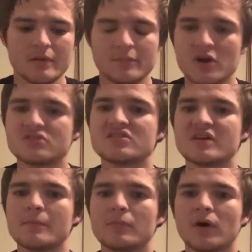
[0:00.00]
Moses
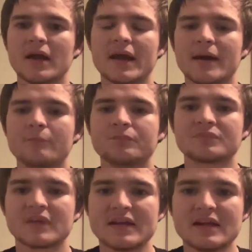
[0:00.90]
Mbai out,
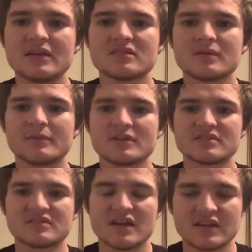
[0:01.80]
they needed someone to
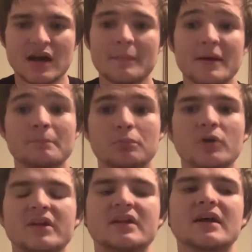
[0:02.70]
stand up, and
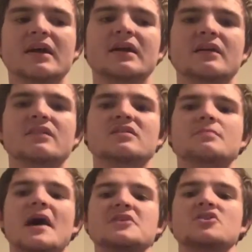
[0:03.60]
boy did he in this
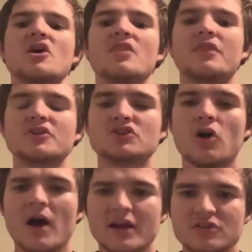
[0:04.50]
match. The
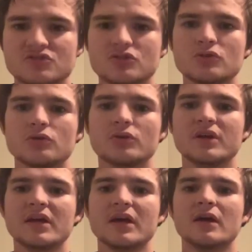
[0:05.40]
Tigers, too good
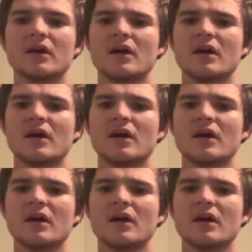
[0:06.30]
here.